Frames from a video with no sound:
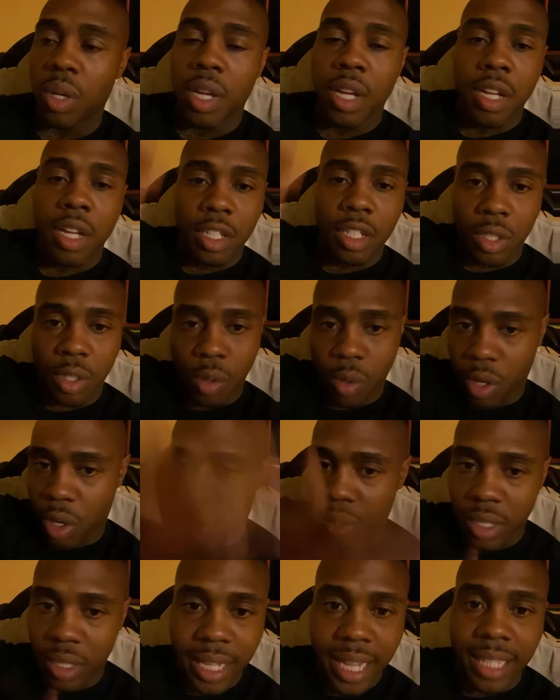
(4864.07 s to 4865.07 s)
Because you get
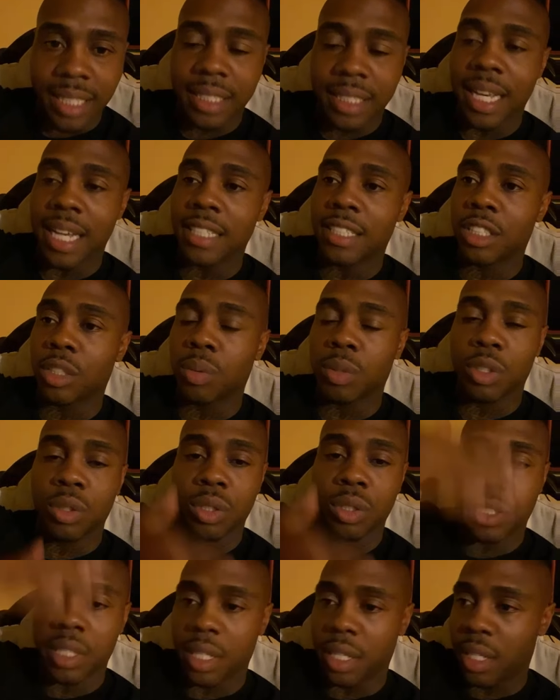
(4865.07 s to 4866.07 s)
on the dating sites, that's what you
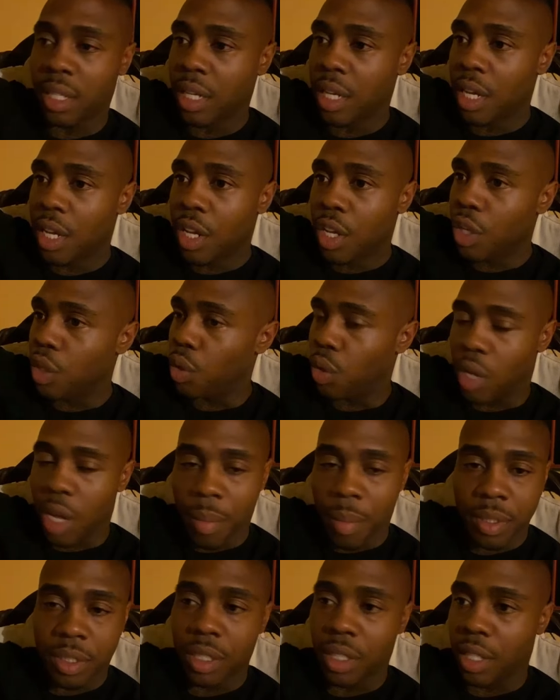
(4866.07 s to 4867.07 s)
see. You come
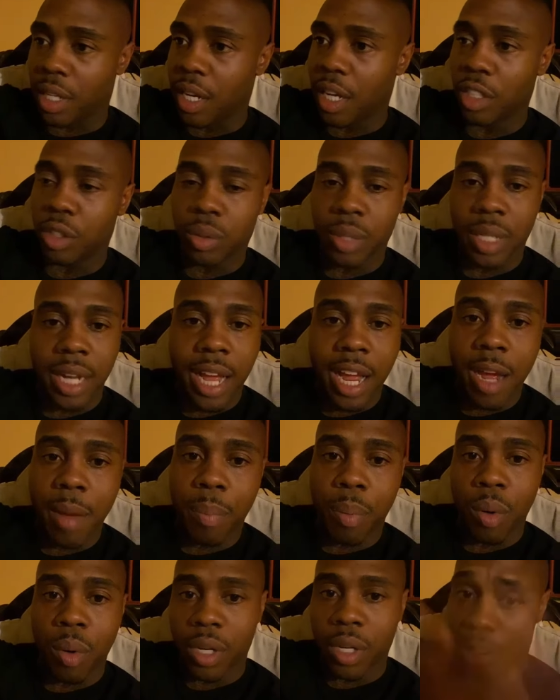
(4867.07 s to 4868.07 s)
into the country at the
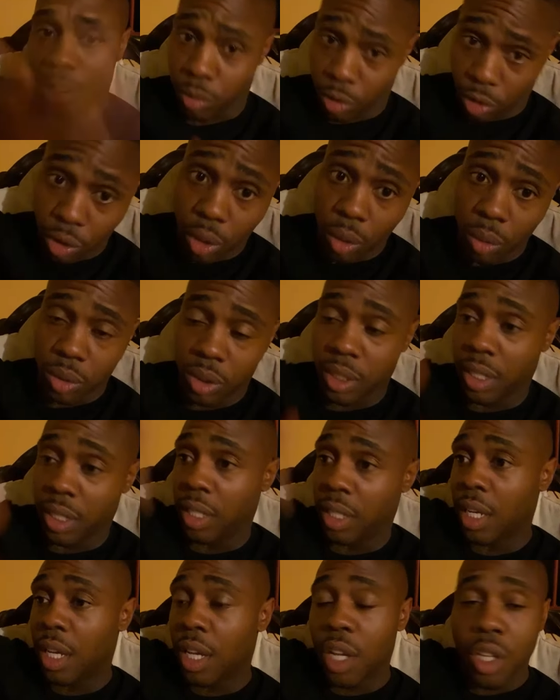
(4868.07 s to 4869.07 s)
airport, that's what you're going to see.
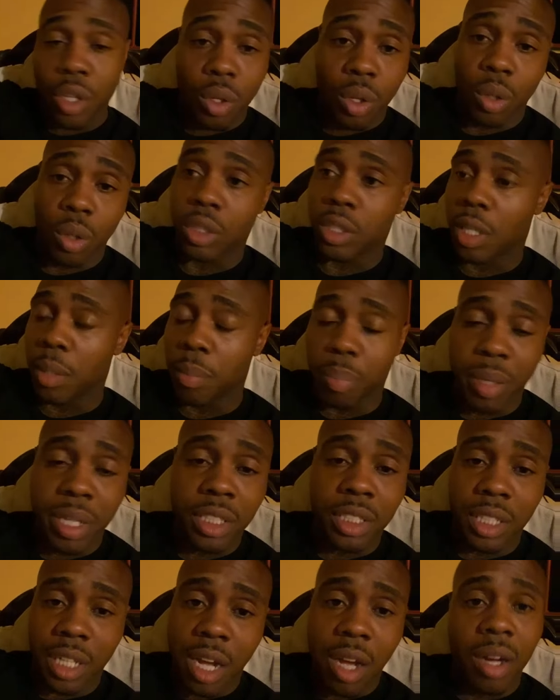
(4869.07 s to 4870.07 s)
You go to the
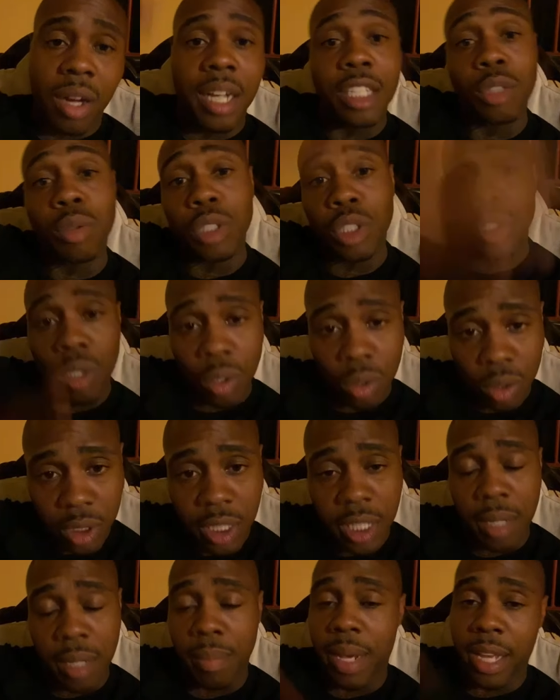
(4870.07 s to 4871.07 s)
beach and all that, that's what you're going to
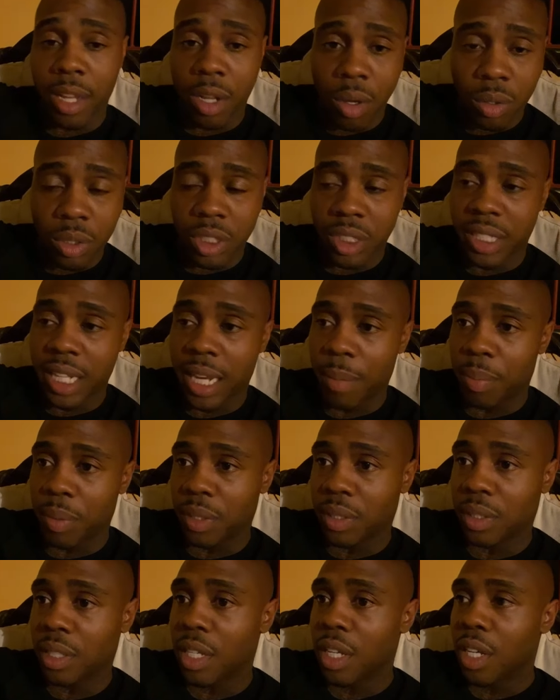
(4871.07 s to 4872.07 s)
see. Mangoes and
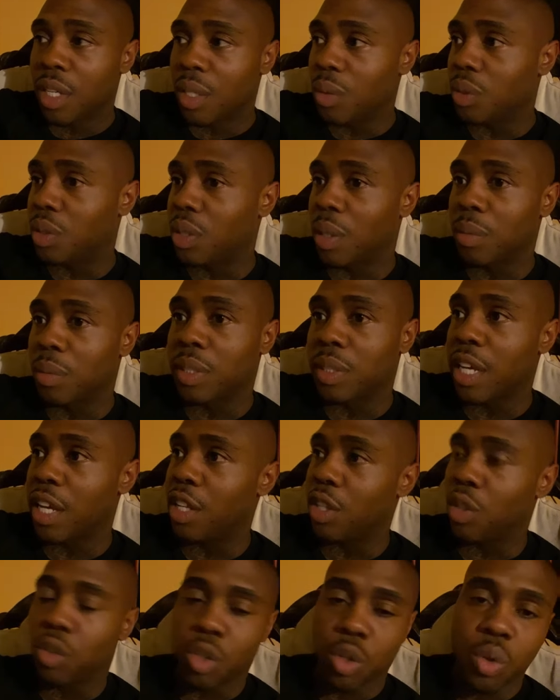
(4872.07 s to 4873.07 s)
chappies. You see what I'm
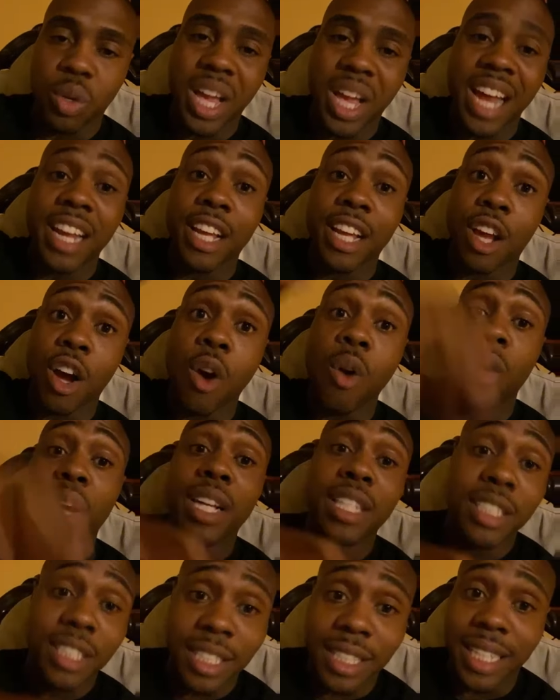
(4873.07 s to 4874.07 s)
saying? So you got to go
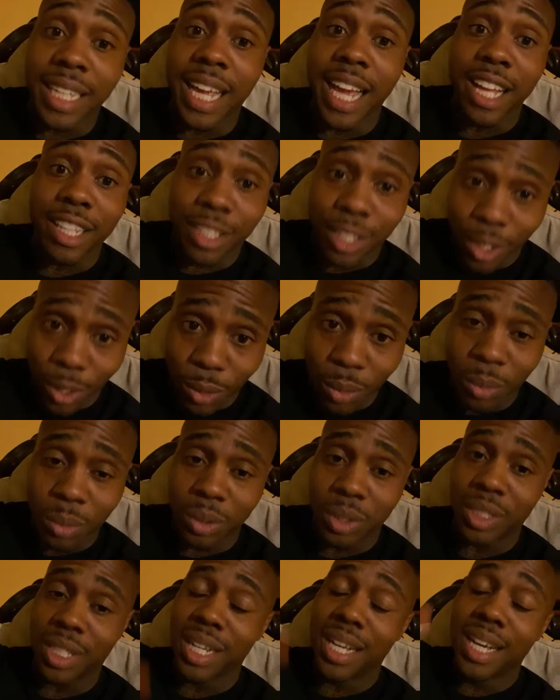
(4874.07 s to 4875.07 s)
into the ghettos